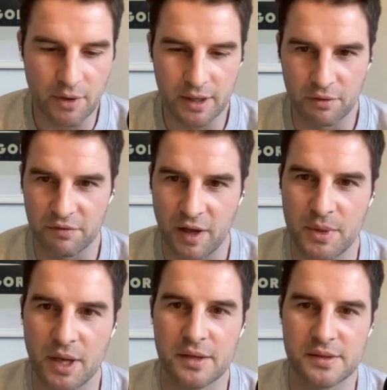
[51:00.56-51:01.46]
I reckon
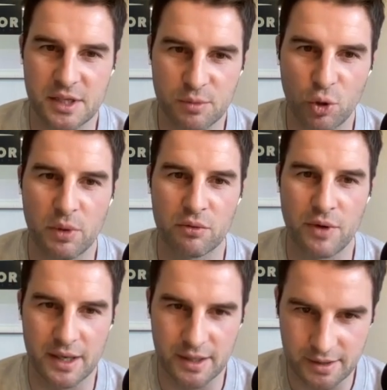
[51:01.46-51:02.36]
Fabien and T will be
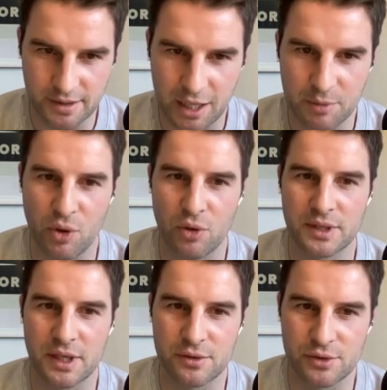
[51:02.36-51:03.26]
ready to get them all down